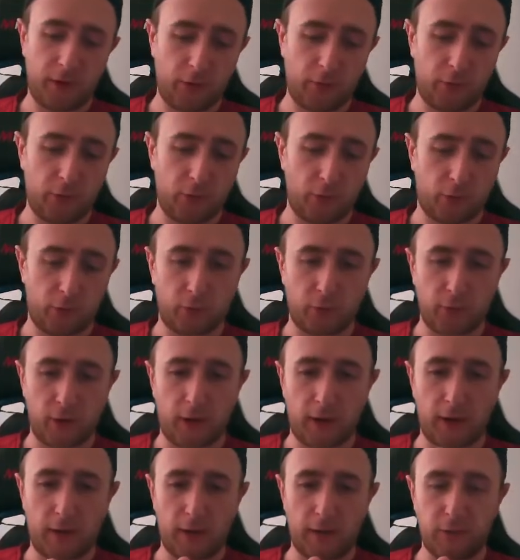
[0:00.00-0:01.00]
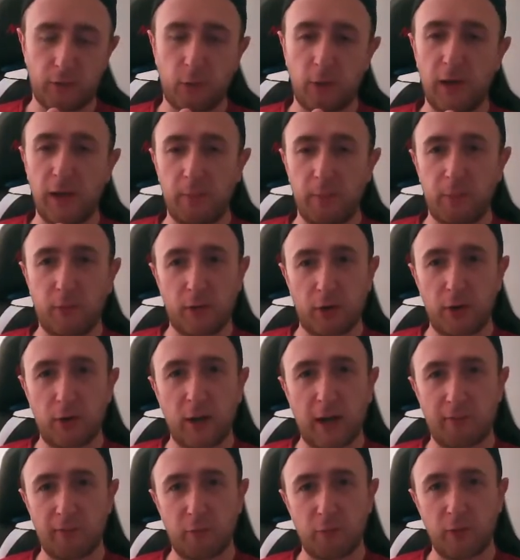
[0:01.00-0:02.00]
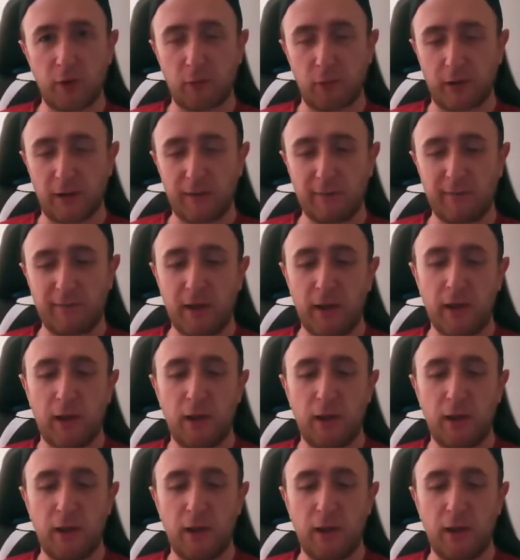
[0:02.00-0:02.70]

your limbs like you have in real life.